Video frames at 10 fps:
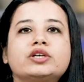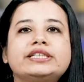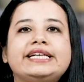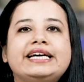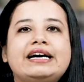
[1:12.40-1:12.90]

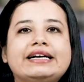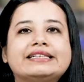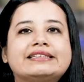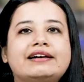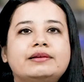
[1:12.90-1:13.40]
Dr.
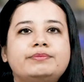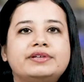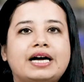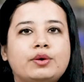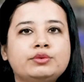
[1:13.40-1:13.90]
Neha Isar
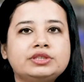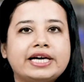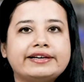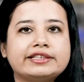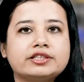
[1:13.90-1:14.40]
Brown,
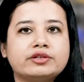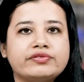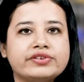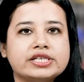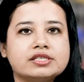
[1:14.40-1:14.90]
Director
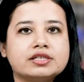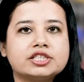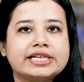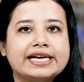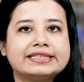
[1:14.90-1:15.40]
of
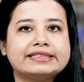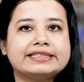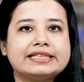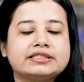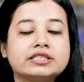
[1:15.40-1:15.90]
Research and Health
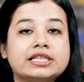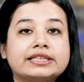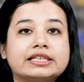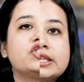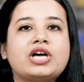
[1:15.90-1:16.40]
Intelligence
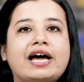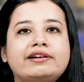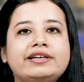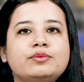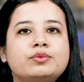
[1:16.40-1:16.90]
at the
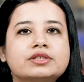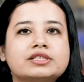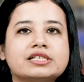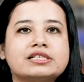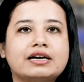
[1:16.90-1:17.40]
Charity
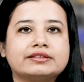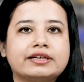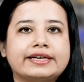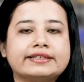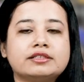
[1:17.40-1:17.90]
Versus
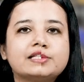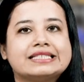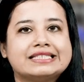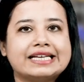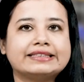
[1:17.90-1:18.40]
Arthritis,
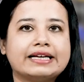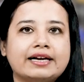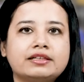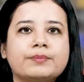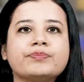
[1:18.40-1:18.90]
said that